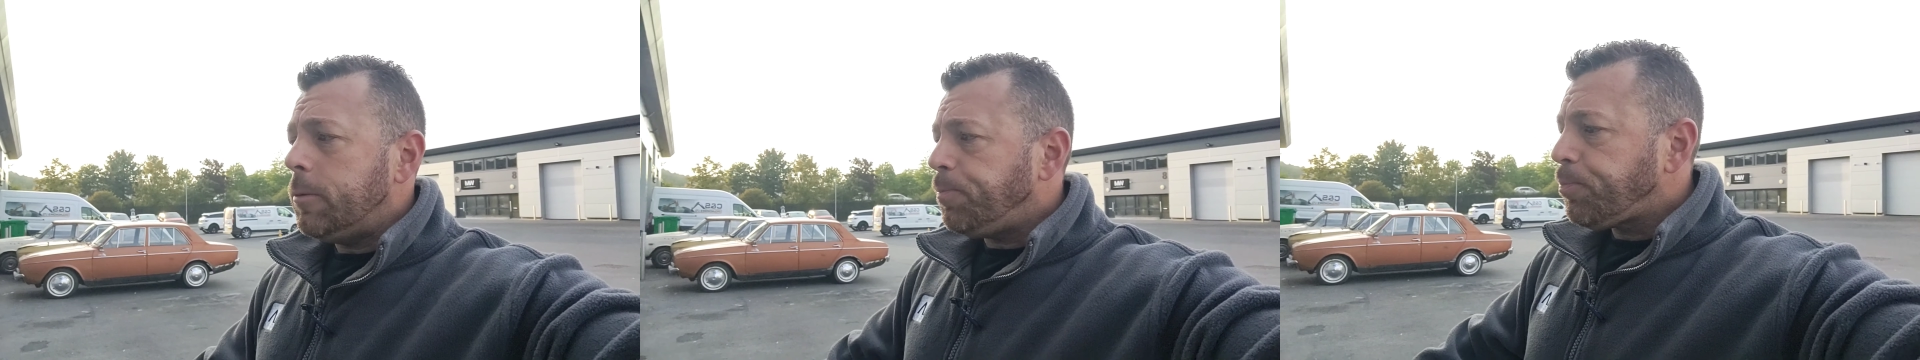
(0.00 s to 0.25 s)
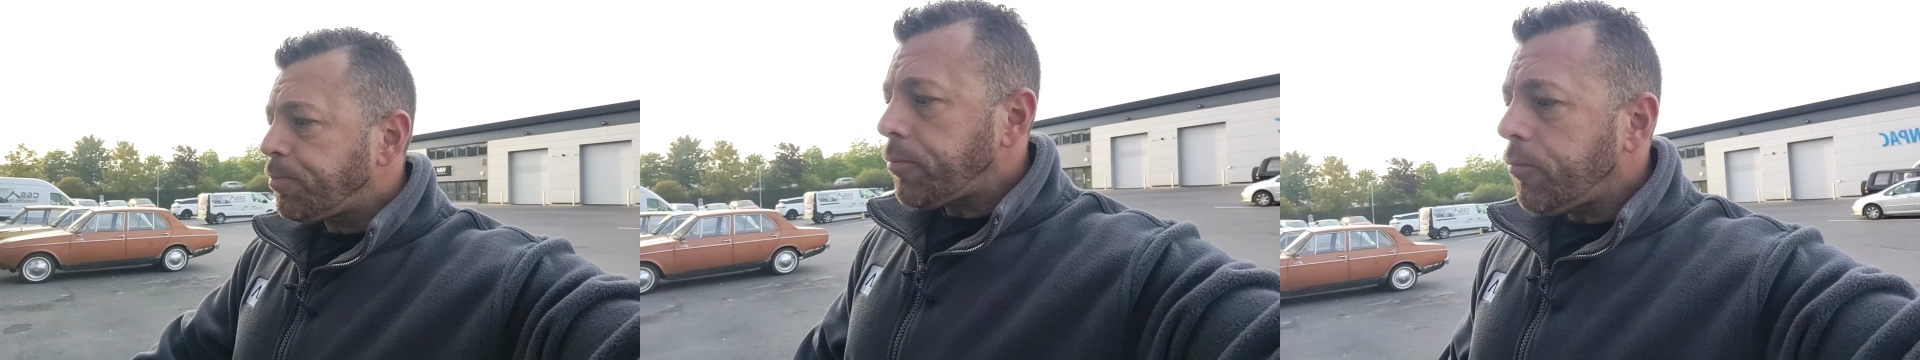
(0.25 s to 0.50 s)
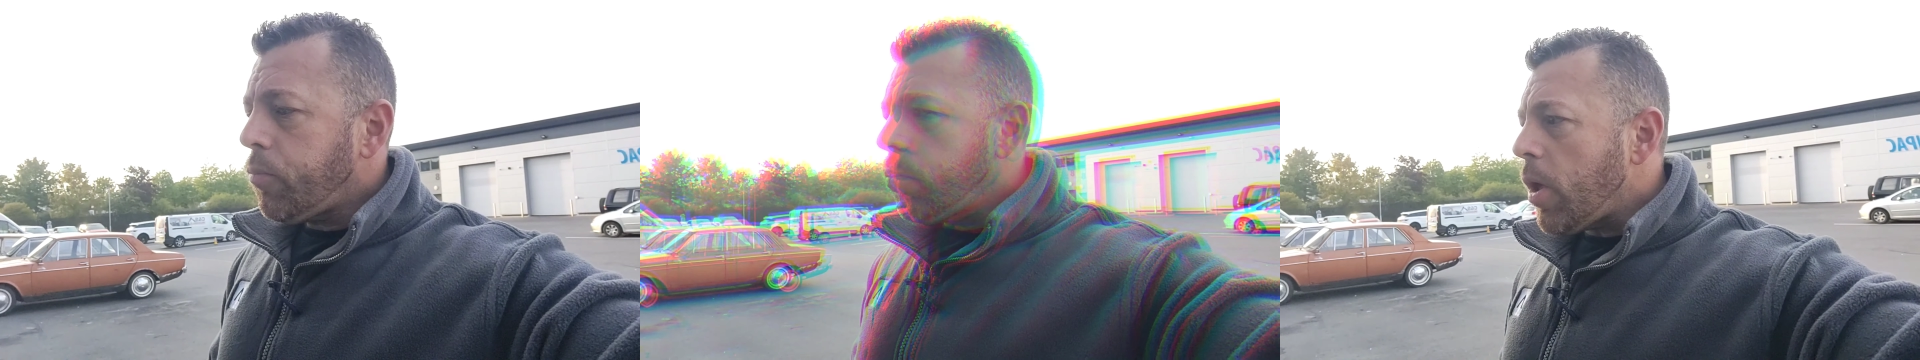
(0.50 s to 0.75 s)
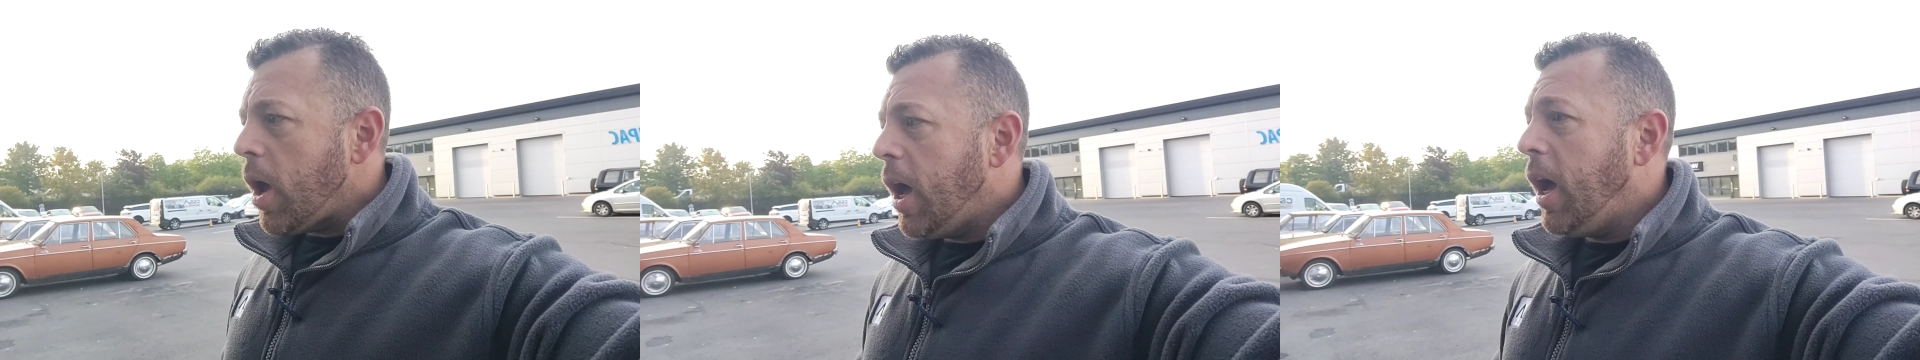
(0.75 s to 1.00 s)

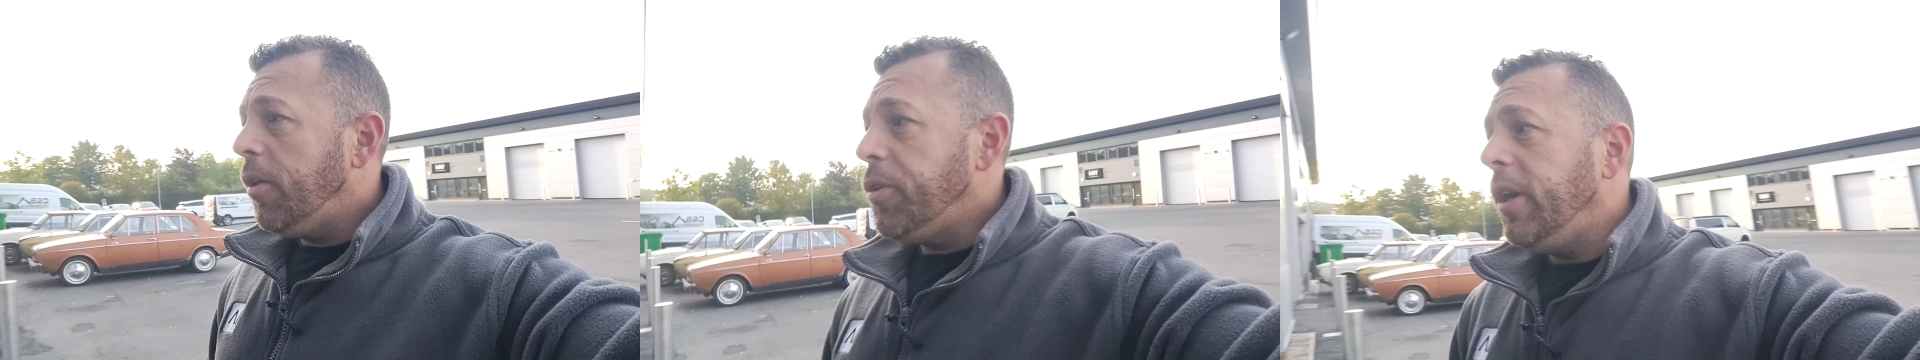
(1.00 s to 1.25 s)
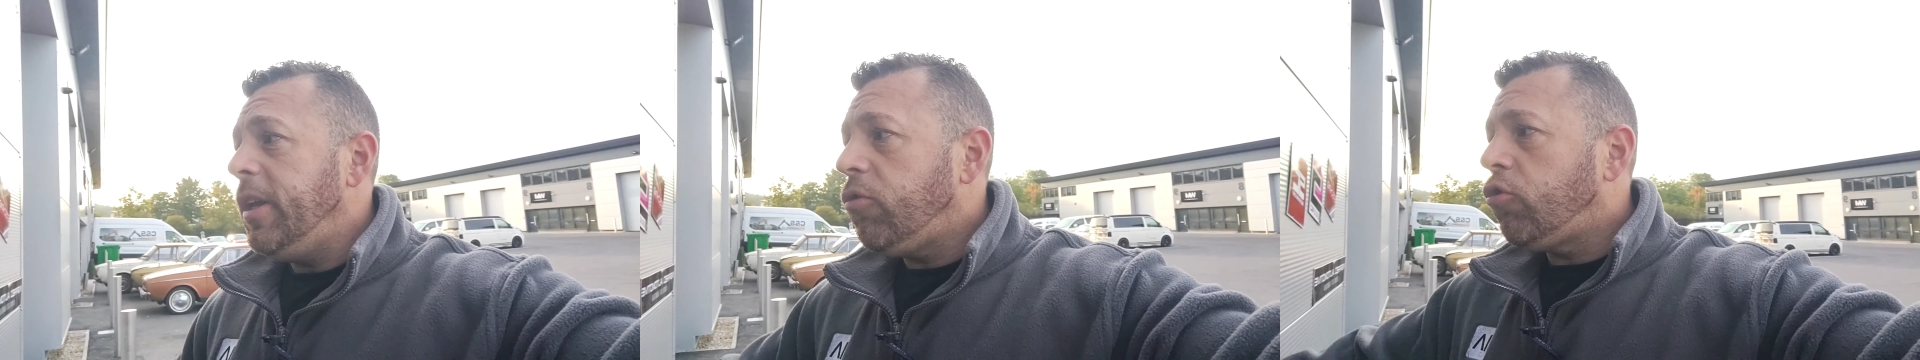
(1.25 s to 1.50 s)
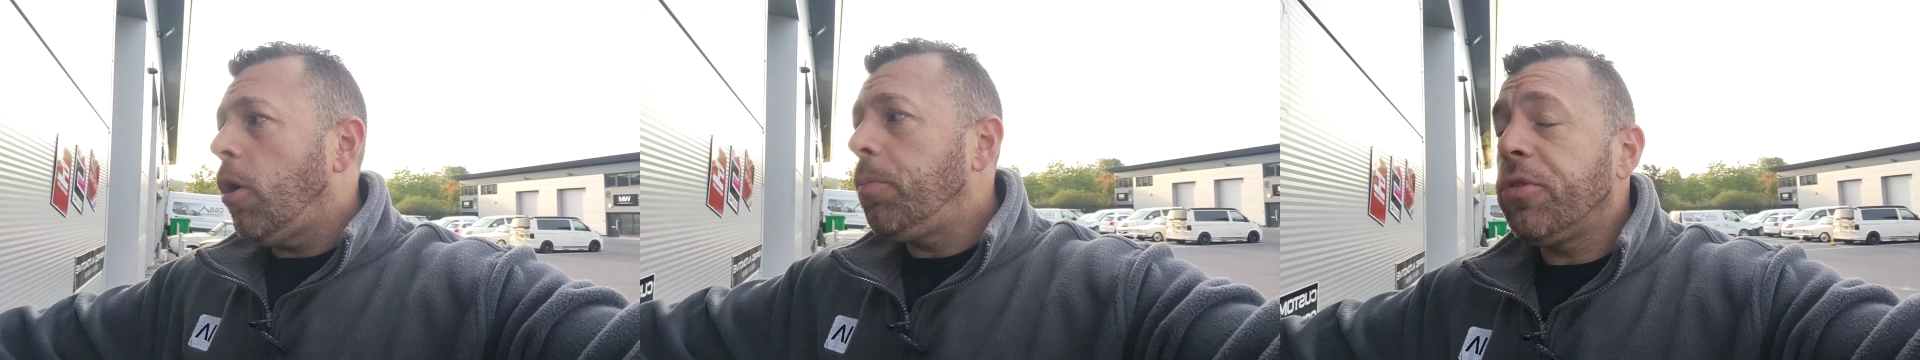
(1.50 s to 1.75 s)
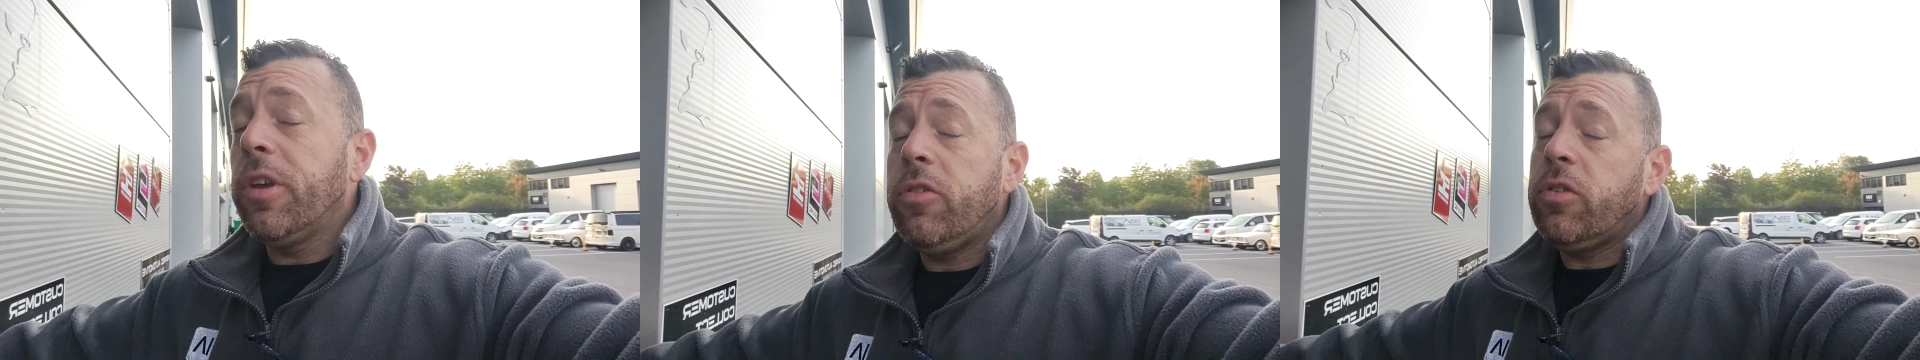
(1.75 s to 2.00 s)
Uh, the
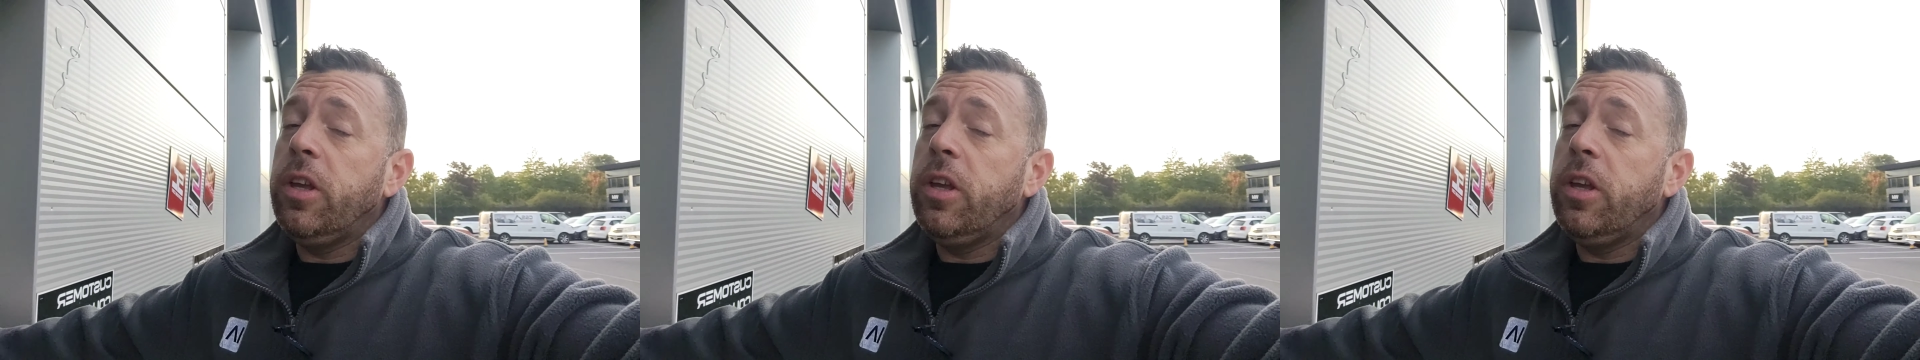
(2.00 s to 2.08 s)
jobs list